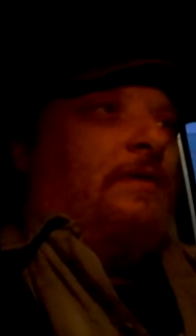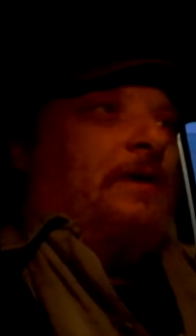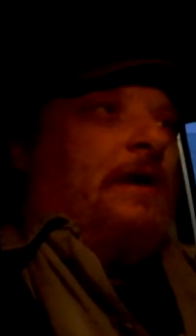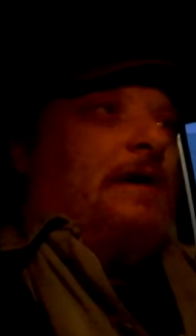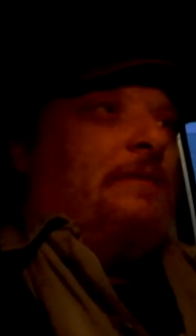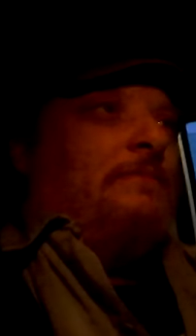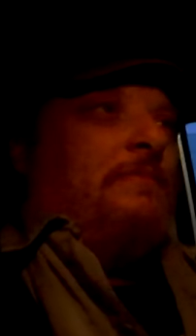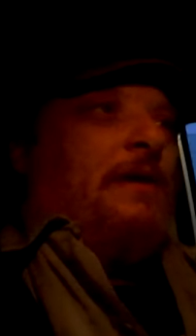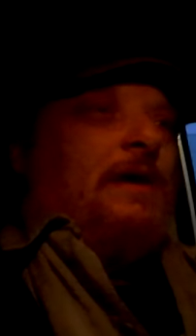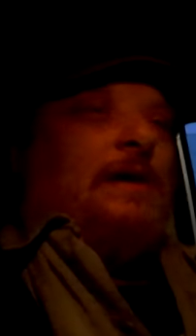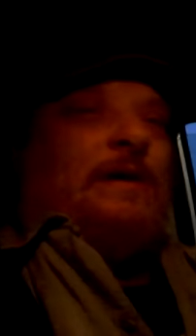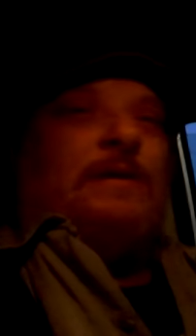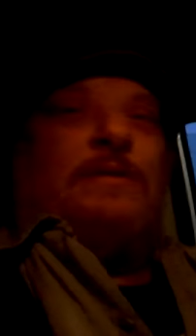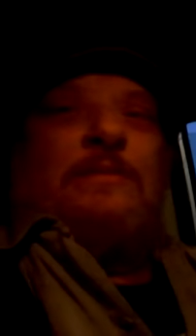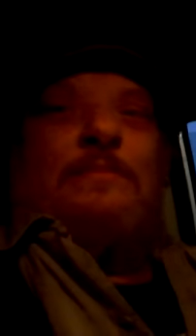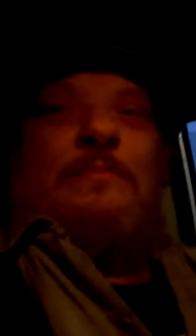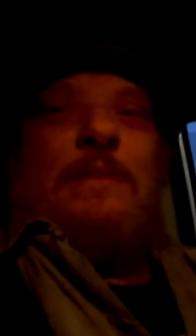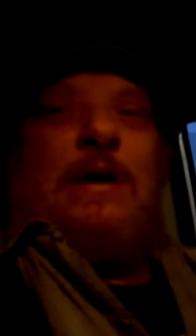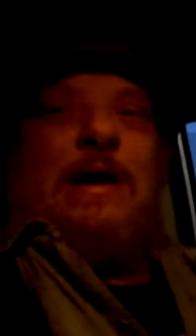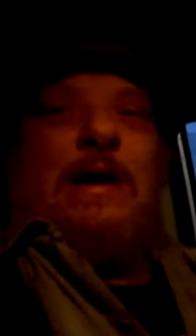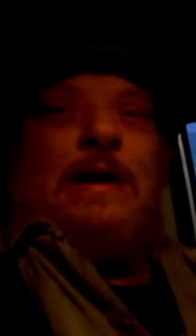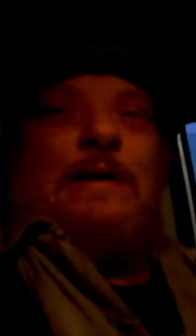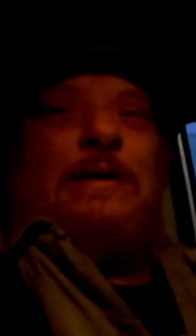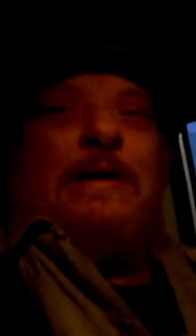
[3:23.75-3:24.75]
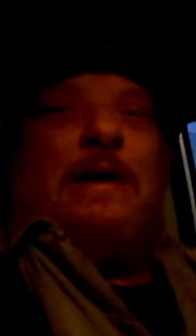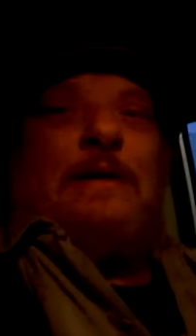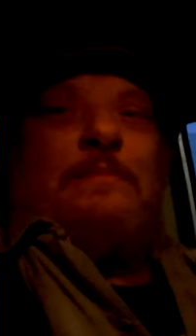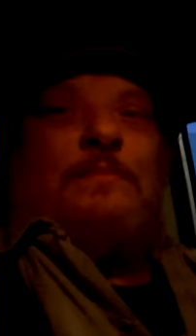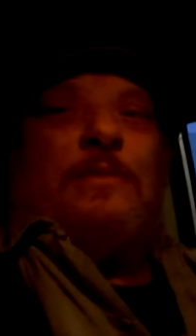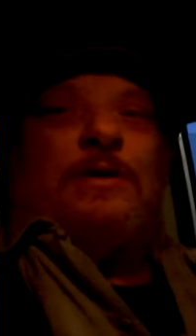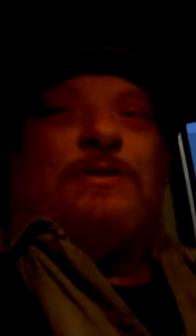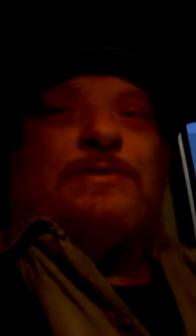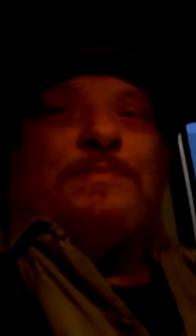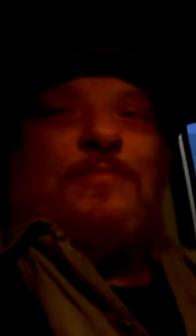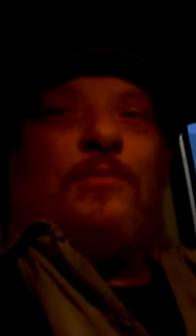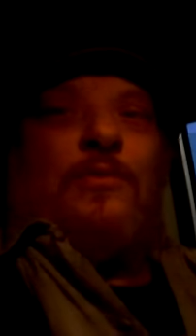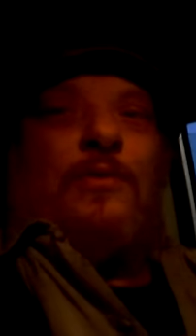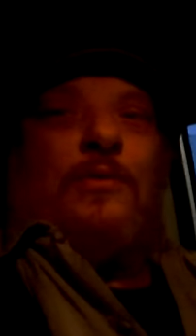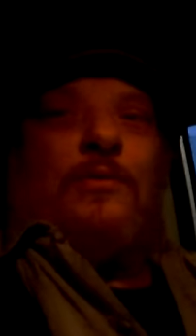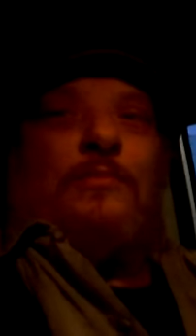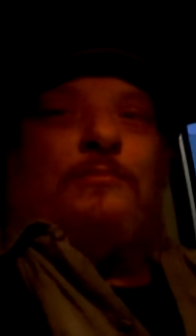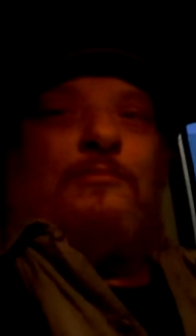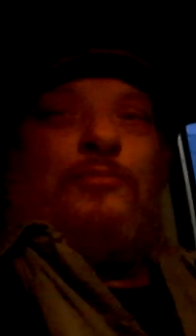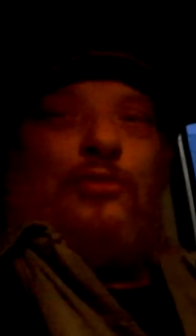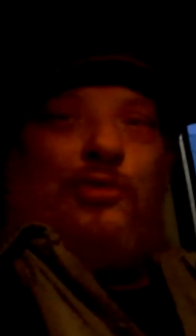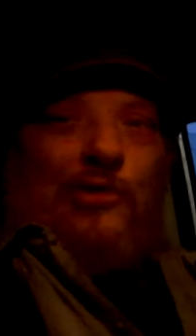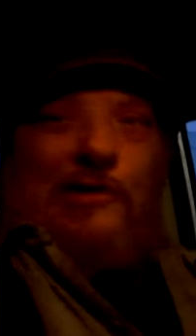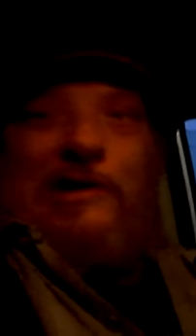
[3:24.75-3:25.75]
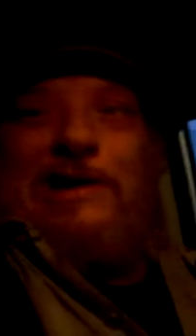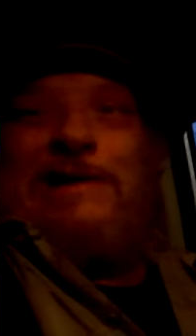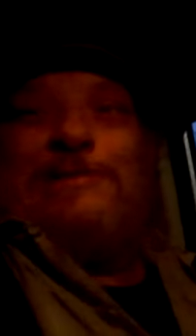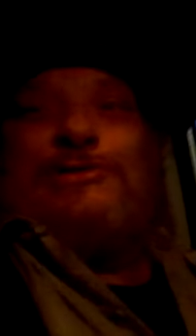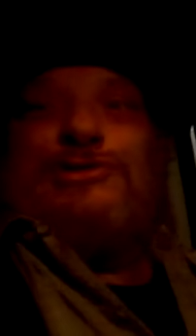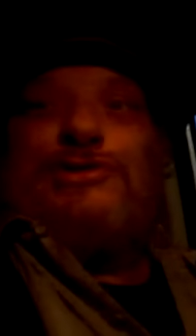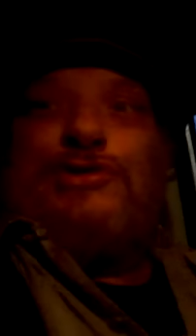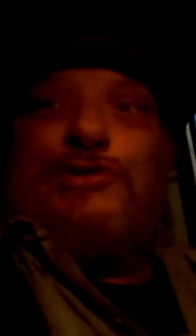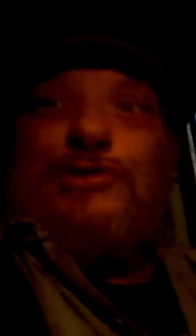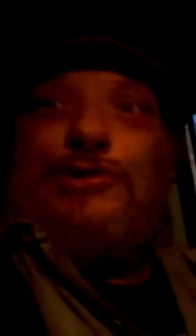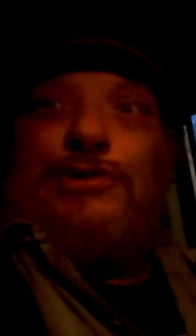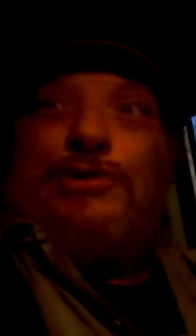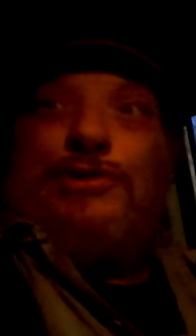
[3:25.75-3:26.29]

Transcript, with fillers: that ain't making the man that much more rich.